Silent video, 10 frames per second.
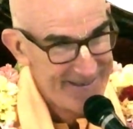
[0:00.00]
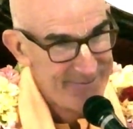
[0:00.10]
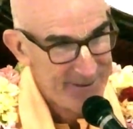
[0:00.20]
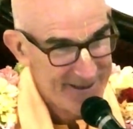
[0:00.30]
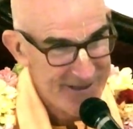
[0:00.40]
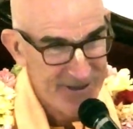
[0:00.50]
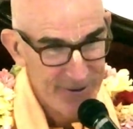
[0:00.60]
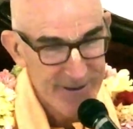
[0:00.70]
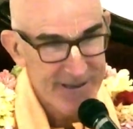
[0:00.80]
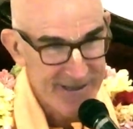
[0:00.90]
because
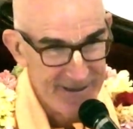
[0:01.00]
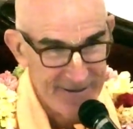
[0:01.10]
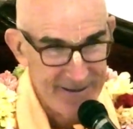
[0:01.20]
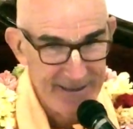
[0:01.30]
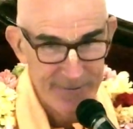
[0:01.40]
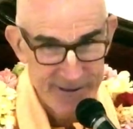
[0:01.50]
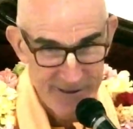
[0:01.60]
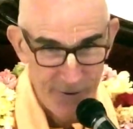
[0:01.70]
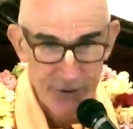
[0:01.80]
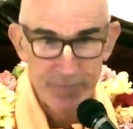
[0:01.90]
Yudhisthira, he was the
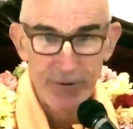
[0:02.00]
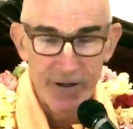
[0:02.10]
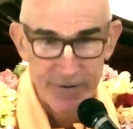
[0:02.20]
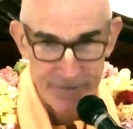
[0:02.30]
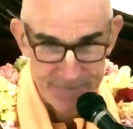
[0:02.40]
older brother.